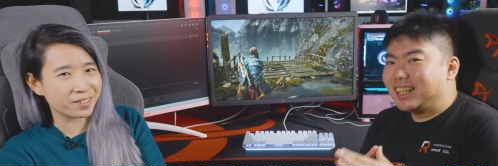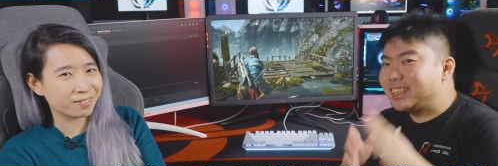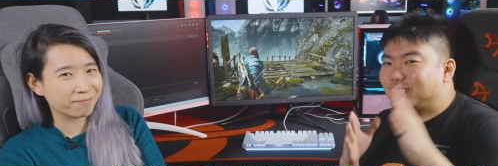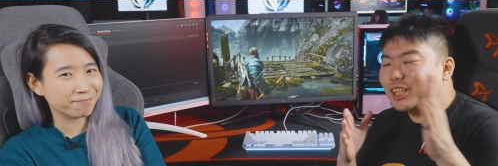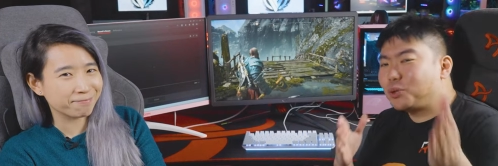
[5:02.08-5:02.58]
Speaker 1: It's
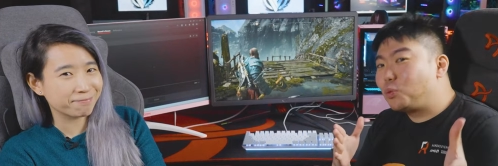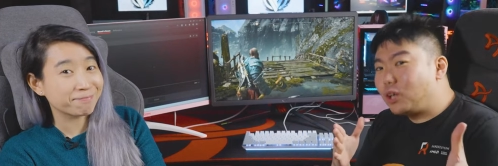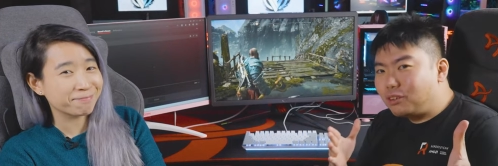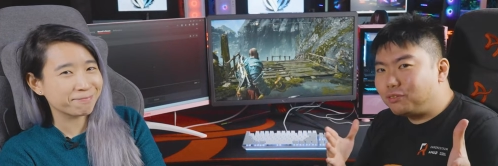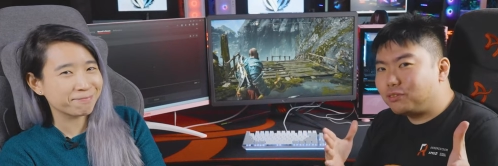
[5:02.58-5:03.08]
actually
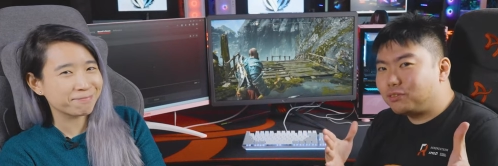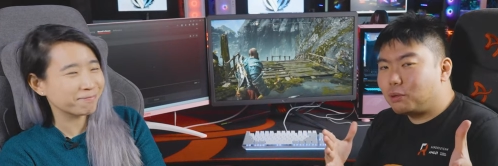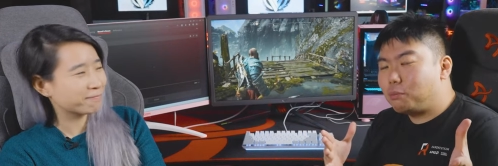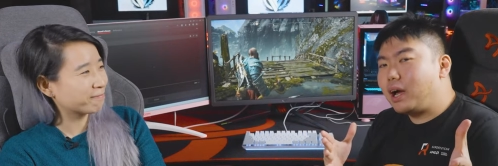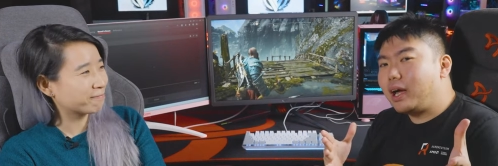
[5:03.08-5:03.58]
worth
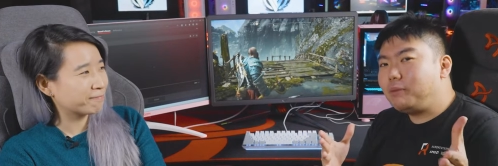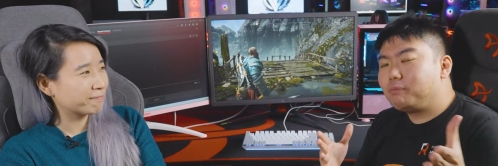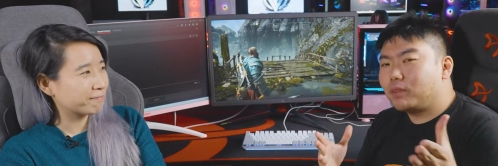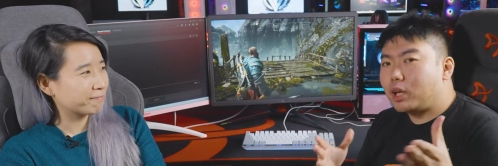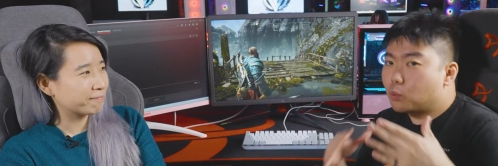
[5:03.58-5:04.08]
a buy
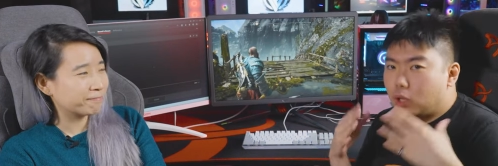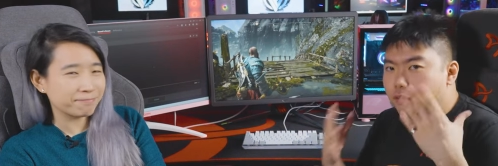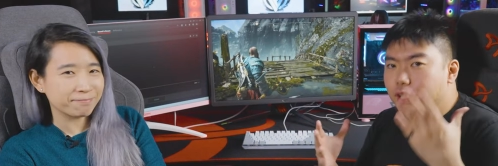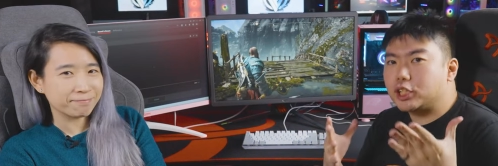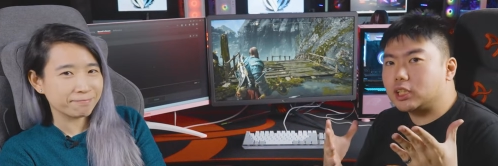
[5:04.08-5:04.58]
and
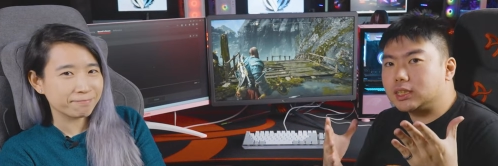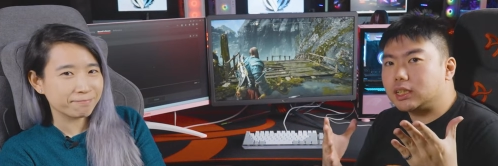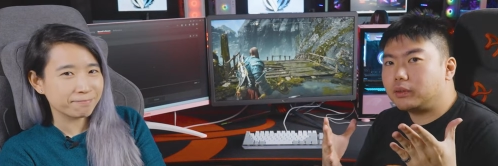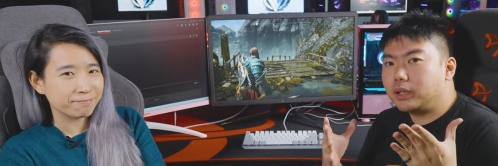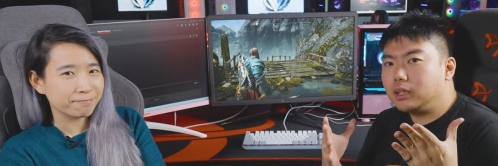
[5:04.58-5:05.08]
worth actually
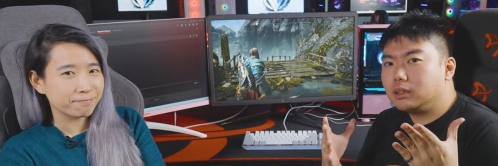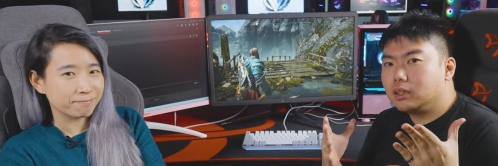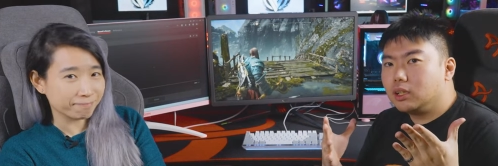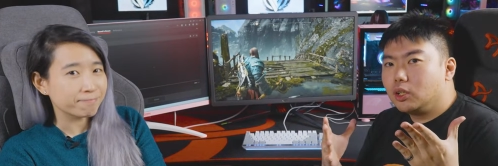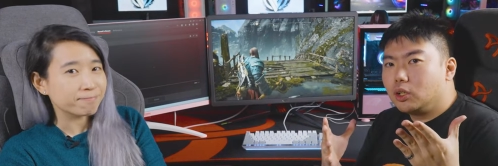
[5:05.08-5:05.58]
considering.
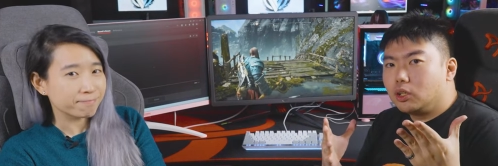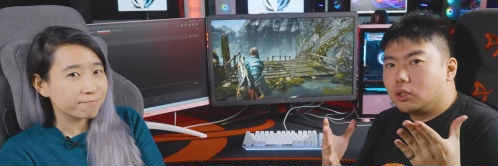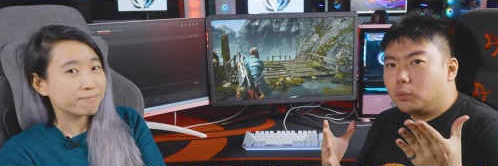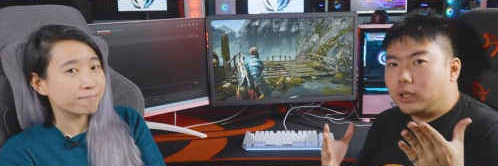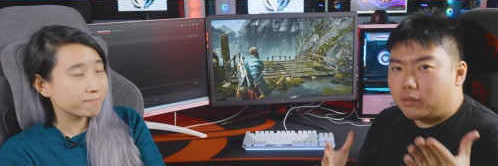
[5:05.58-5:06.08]

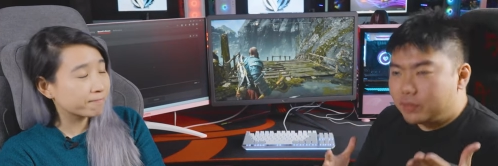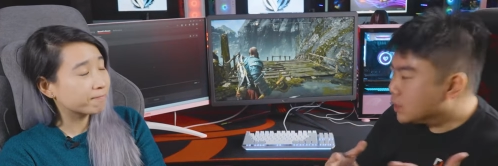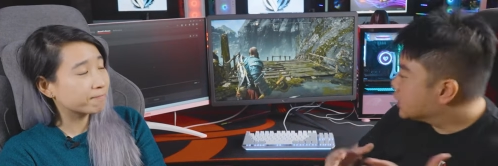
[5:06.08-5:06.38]
We have this